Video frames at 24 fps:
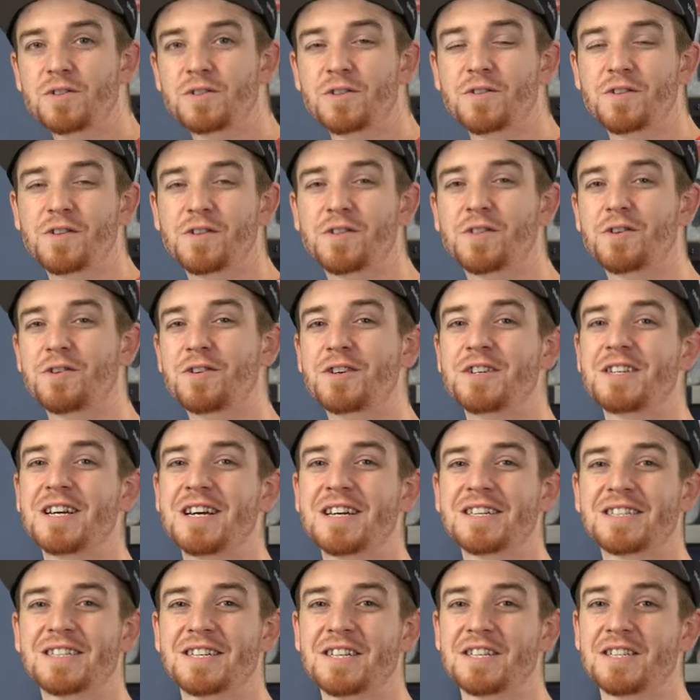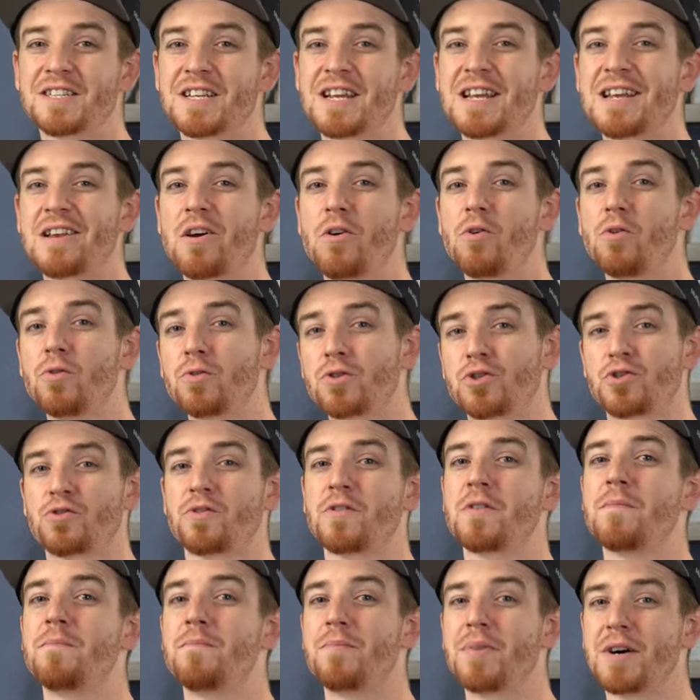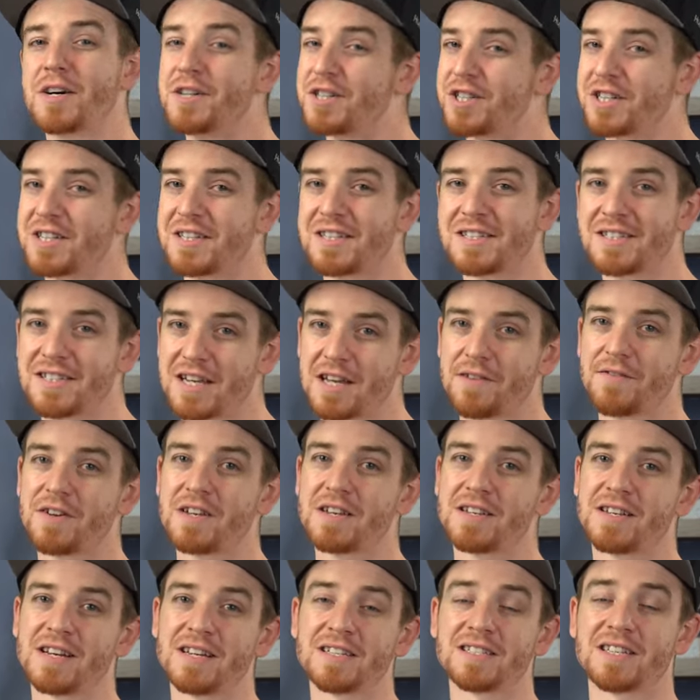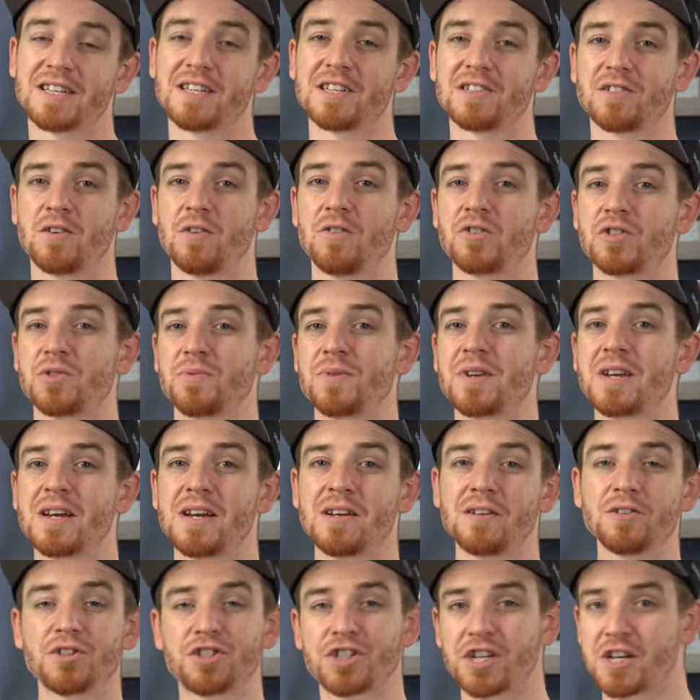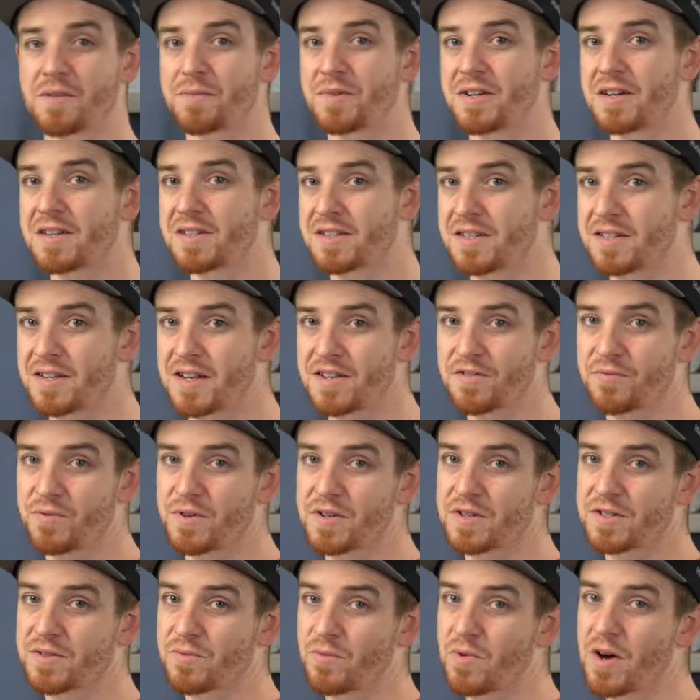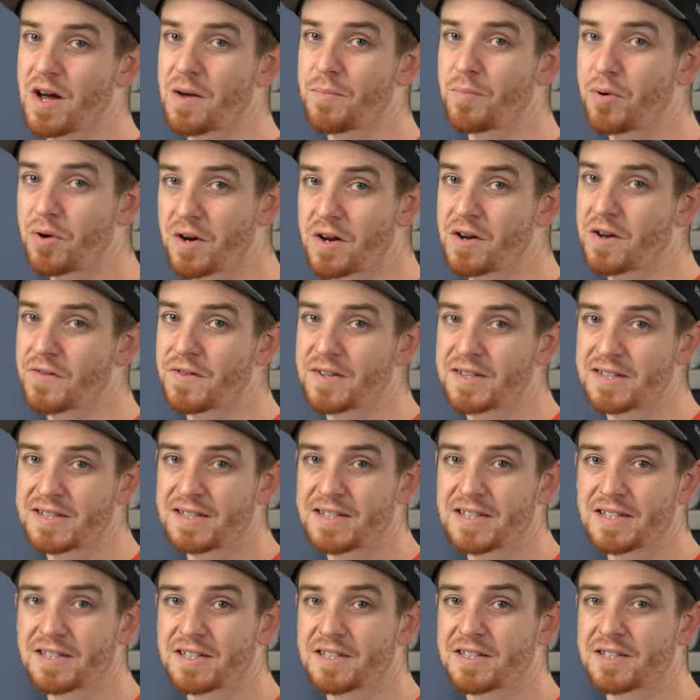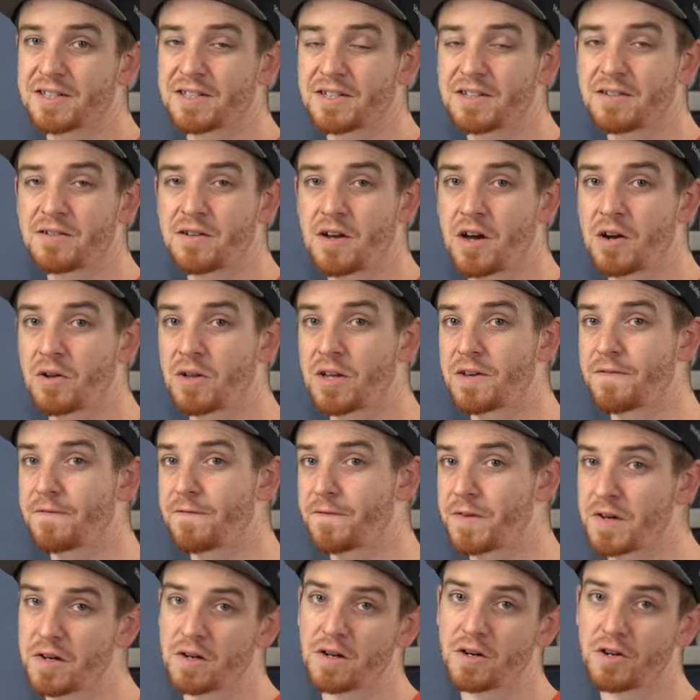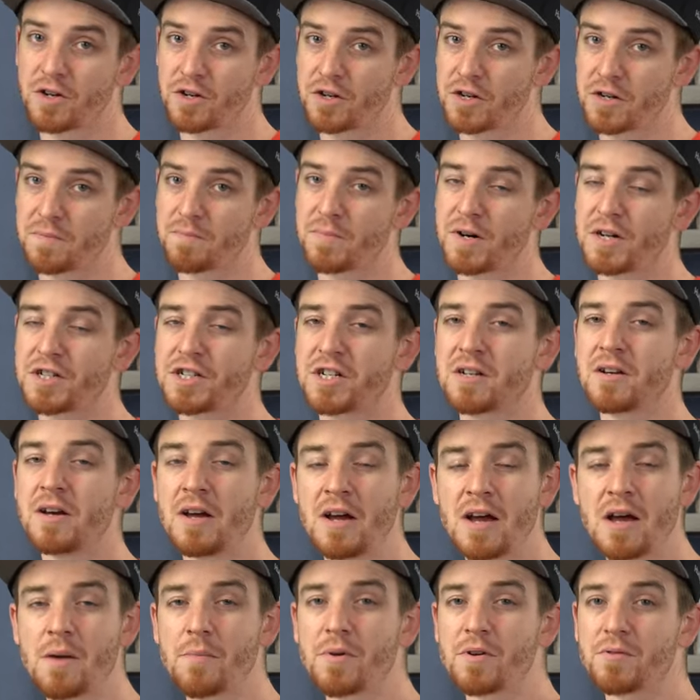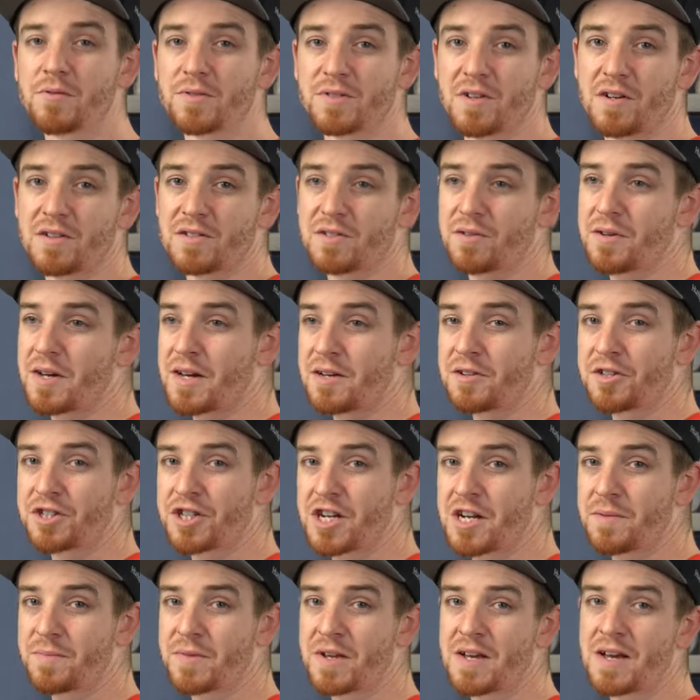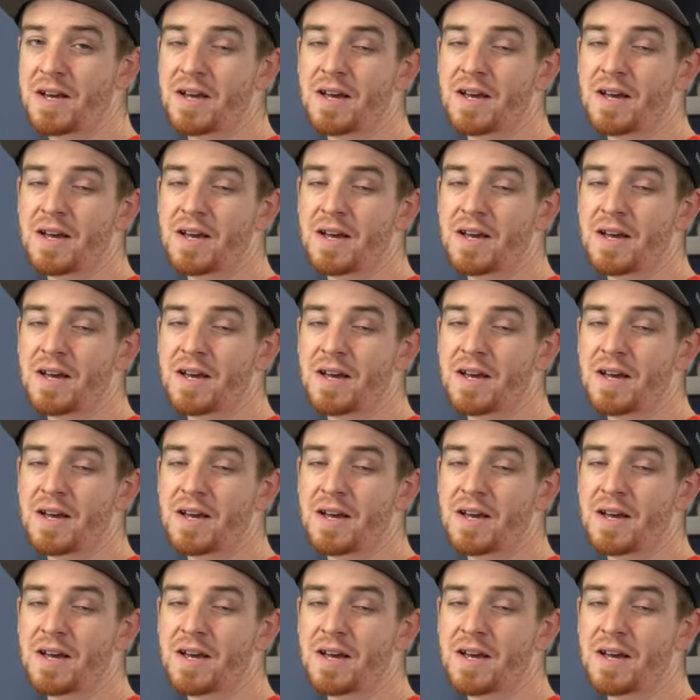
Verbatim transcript: So the third desk is an ultra budget saving desk and it's also an L-shaped desk. And that's the reason why I put it on this list because it not only fit a good budget, but it was also L-shaped.